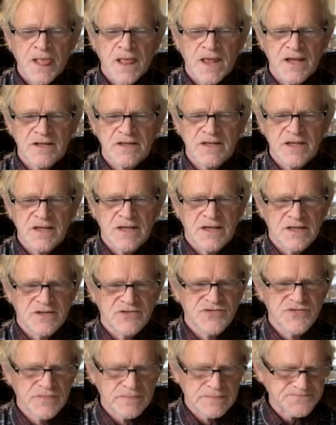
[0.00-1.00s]
It
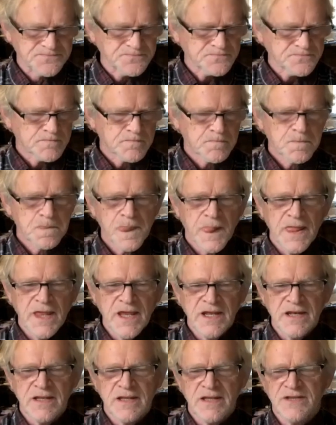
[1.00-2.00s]
is,
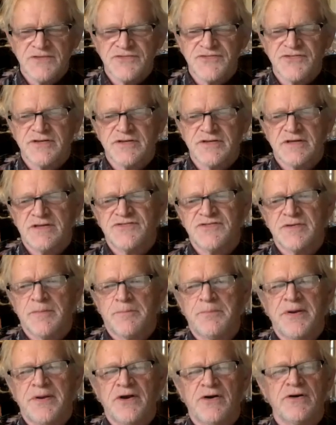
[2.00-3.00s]
it, it's, it's
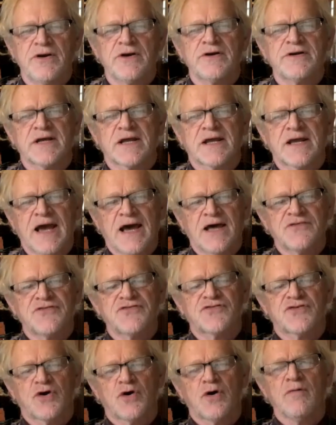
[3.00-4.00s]
superior to
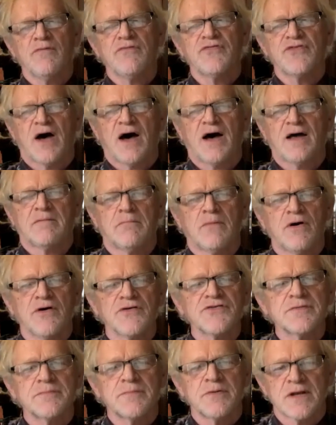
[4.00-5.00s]
gas stoves on
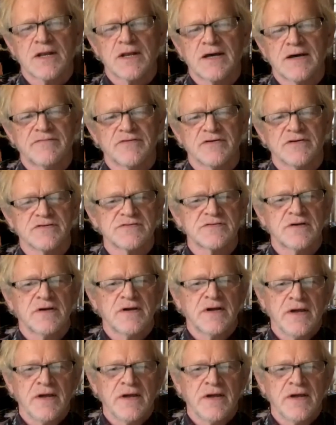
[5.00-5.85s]
multiple levels.